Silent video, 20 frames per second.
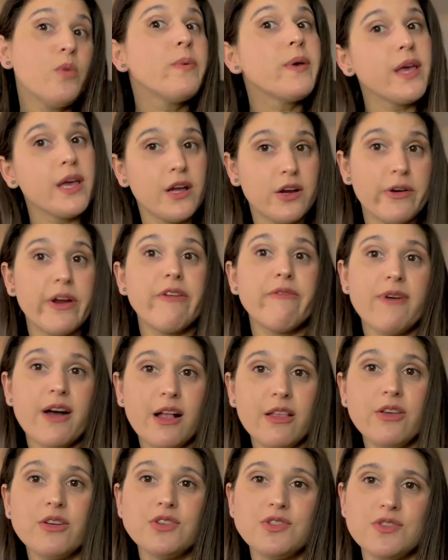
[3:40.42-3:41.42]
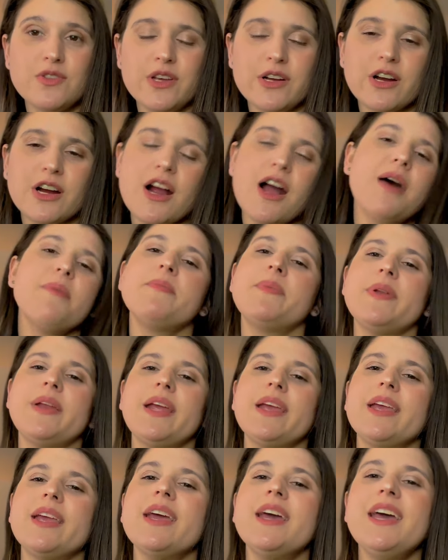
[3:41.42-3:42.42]
be a great value to their
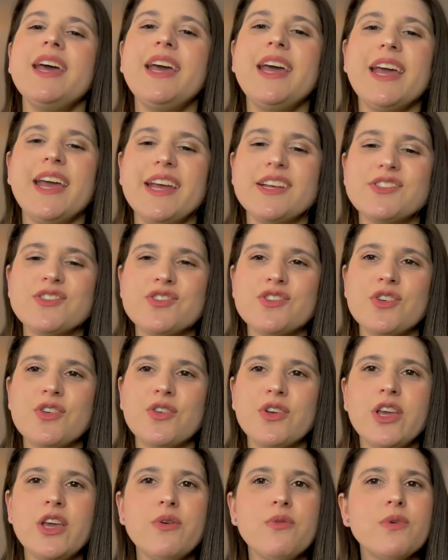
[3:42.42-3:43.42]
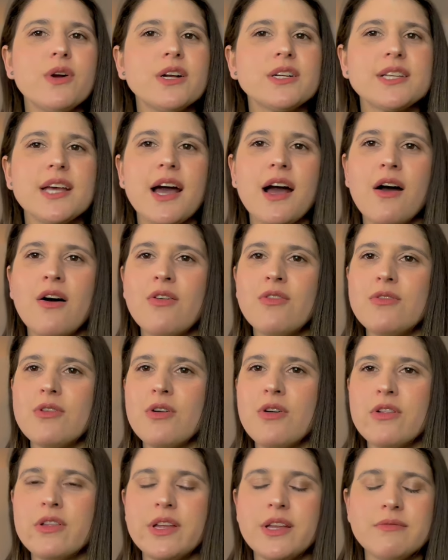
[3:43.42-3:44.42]
company. And so he worked out
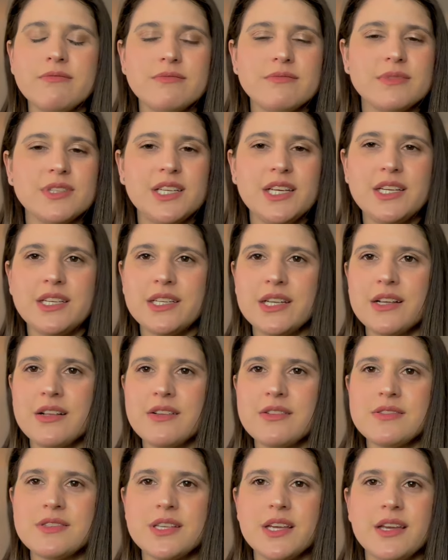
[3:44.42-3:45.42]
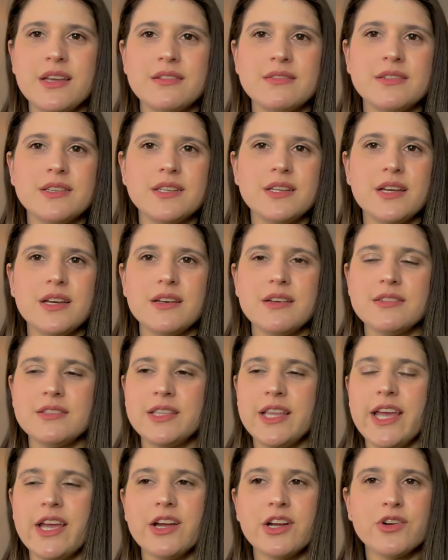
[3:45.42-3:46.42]
all the details, and
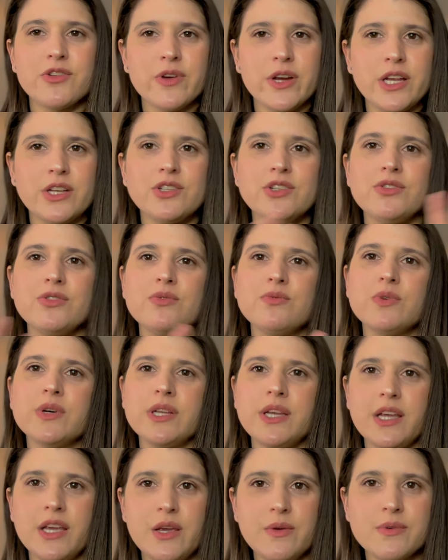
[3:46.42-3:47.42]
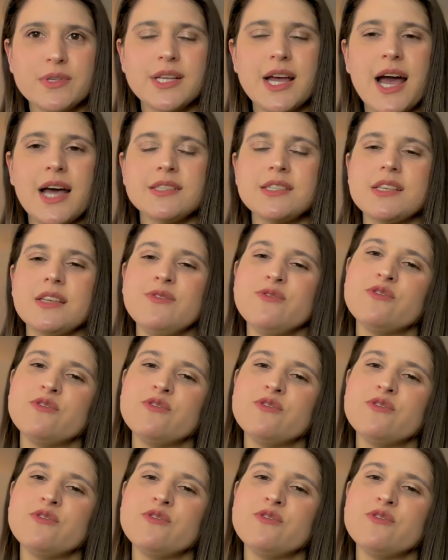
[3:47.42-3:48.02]
they agreed to what he was asking